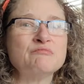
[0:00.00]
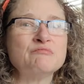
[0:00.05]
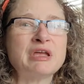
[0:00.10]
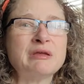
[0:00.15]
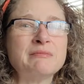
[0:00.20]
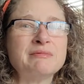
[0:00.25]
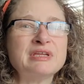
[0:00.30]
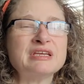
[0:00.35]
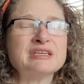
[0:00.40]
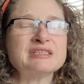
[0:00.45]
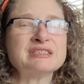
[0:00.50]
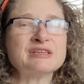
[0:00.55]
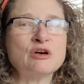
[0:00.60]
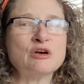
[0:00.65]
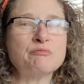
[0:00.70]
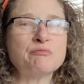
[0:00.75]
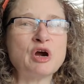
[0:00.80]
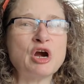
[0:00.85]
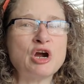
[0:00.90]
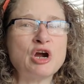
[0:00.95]
Maybe it's
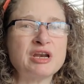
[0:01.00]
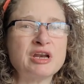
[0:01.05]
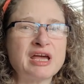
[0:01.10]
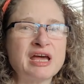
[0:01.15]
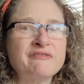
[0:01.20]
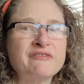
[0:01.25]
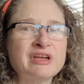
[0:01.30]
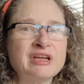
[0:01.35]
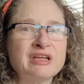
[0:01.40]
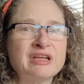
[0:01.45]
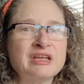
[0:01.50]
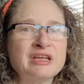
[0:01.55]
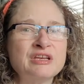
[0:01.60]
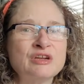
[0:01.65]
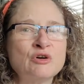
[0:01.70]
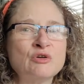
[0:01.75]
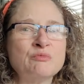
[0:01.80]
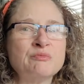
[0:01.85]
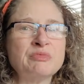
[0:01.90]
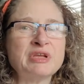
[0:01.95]
all part of it, you
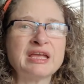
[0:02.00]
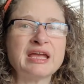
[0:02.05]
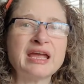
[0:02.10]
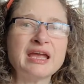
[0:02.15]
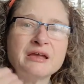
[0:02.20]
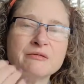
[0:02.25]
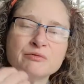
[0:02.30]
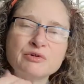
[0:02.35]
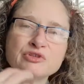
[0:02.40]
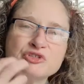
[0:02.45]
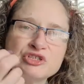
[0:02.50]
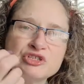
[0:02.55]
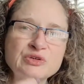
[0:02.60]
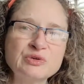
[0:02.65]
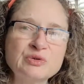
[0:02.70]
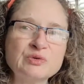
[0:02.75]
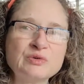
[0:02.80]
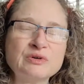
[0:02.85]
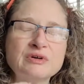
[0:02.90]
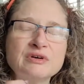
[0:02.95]
know, being able
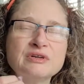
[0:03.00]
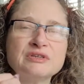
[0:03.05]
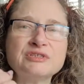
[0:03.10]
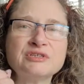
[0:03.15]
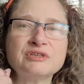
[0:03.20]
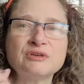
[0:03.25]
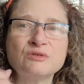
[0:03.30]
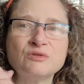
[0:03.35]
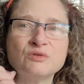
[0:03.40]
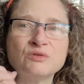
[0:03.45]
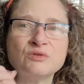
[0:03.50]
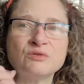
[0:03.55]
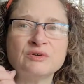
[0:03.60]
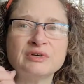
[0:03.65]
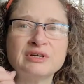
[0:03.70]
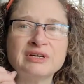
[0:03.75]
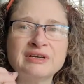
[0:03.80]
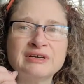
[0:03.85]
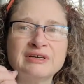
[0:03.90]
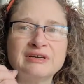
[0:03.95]

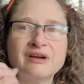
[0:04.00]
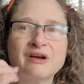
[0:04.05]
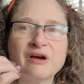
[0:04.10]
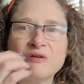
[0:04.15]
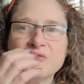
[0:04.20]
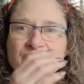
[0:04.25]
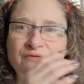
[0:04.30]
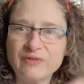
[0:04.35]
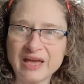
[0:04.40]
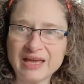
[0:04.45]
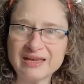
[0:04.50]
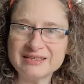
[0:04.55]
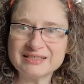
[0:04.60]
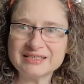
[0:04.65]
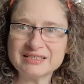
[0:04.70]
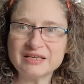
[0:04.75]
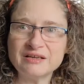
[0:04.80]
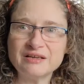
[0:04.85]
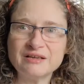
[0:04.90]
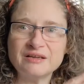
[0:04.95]
to
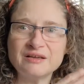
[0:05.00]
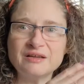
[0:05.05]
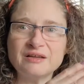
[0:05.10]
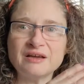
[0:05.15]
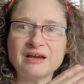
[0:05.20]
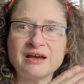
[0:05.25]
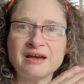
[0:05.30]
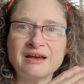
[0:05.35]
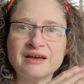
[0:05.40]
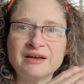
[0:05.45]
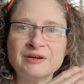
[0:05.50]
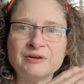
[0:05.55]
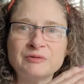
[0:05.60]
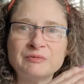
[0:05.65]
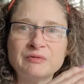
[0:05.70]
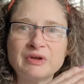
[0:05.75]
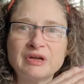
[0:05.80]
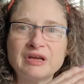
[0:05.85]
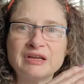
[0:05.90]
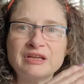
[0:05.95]
vent
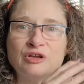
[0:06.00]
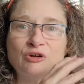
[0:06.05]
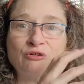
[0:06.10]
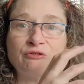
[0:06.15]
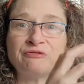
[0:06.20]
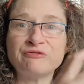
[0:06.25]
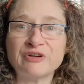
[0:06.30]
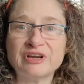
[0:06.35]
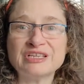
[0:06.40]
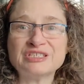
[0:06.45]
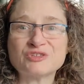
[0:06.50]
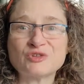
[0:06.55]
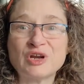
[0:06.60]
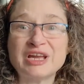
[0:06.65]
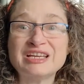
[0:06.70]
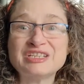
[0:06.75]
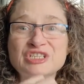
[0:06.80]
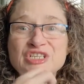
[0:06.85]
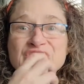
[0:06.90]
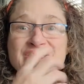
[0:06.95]
your
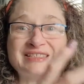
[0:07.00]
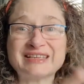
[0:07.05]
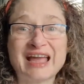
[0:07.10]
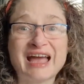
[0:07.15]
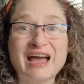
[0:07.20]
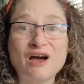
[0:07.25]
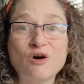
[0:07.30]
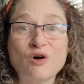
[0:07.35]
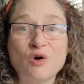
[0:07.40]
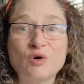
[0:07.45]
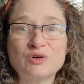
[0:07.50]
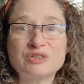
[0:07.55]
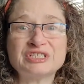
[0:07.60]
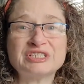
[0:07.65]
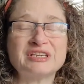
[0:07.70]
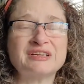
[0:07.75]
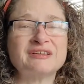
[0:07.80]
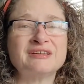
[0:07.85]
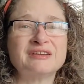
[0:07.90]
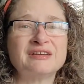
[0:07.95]
frustrations out.
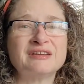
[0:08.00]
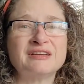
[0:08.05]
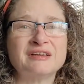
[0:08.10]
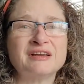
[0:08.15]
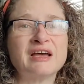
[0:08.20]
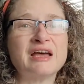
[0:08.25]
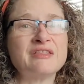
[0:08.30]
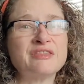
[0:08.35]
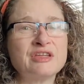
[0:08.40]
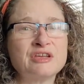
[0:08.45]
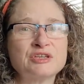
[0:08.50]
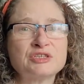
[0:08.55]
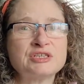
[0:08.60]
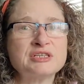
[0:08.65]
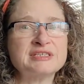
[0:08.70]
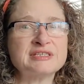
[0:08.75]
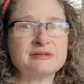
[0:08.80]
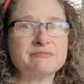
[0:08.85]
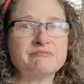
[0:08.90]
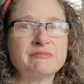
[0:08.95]
I think
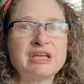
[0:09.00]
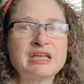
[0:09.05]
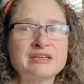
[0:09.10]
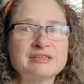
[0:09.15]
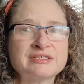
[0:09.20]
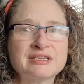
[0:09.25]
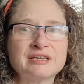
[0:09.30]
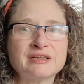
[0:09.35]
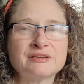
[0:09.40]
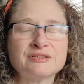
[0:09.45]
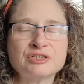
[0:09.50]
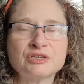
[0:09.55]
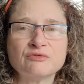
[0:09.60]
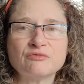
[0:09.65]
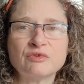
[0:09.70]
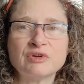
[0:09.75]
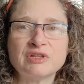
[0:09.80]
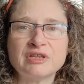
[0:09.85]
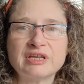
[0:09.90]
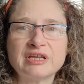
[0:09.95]
she's amazing. She
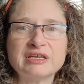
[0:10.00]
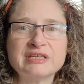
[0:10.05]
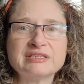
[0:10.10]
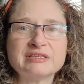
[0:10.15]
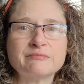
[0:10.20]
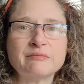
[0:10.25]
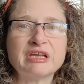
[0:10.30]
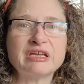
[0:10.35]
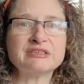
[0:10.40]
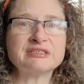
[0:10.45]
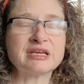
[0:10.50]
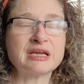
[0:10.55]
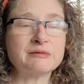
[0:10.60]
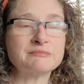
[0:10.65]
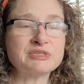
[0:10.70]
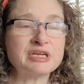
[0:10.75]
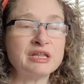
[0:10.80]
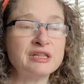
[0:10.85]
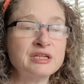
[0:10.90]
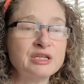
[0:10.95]
really is amazing. I'm
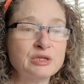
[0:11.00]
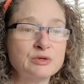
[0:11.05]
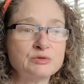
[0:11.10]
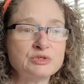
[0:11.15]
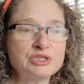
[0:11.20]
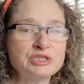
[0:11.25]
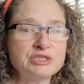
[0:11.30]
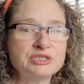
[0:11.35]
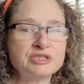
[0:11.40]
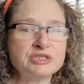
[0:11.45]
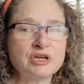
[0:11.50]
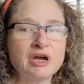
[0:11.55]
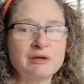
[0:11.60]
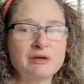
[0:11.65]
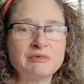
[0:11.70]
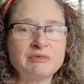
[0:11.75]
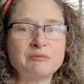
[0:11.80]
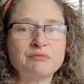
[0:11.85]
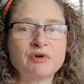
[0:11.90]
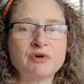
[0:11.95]
telling you, she's taught
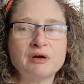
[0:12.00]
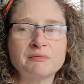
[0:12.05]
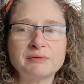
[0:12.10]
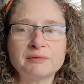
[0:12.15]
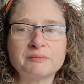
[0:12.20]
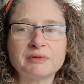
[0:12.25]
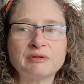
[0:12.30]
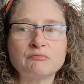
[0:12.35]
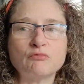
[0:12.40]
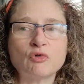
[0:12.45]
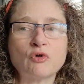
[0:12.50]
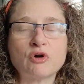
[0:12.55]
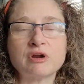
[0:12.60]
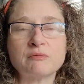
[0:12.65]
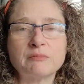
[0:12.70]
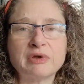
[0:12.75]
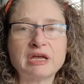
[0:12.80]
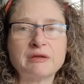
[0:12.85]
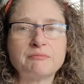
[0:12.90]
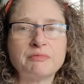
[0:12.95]
me probably more, in
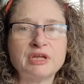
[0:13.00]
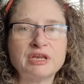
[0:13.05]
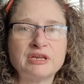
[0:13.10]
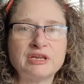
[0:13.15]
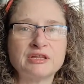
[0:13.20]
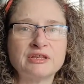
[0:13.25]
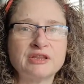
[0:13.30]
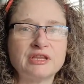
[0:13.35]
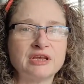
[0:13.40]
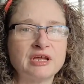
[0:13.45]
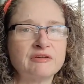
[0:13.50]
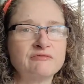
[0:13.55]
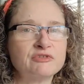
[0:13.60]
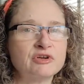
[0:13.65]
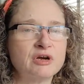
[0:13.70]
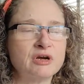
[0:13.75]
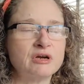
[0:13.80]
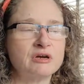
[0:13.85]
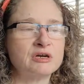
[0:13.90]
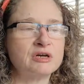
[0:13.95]
my opinion, than I've
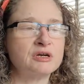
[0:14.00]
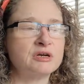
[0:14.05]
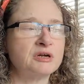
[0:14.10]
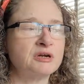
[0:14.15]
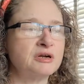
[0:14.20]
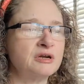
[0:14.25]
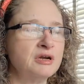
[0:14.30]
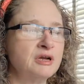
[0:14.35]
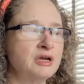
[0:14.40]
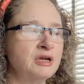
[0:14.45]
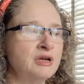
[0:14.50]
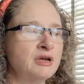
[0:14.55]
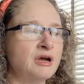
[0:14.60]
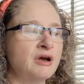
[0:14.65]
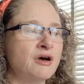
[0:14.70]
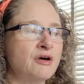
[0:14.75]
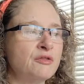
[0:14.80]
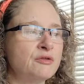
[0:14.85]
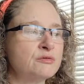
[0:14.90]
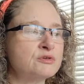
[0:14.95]
taught her,
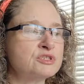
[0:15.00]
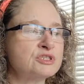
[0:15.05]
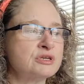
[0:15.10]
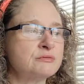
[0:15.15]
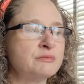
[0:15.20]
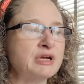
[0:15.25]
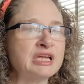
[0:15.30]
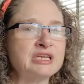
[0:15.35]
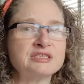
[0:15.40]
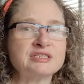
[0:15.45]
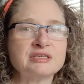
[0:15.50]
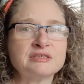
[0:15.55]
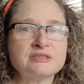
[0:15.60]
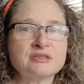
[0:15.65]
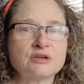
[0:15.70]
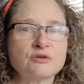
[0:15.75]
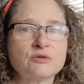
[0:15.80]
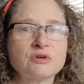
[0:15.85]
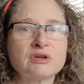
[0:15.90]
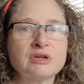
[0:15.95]
although she might
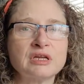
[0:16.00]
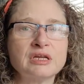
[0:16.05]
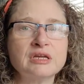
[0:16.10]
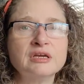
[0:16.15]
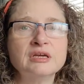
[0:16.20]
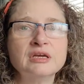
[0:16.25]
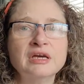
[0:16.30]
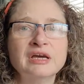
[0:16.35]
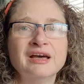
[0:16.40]
disagree.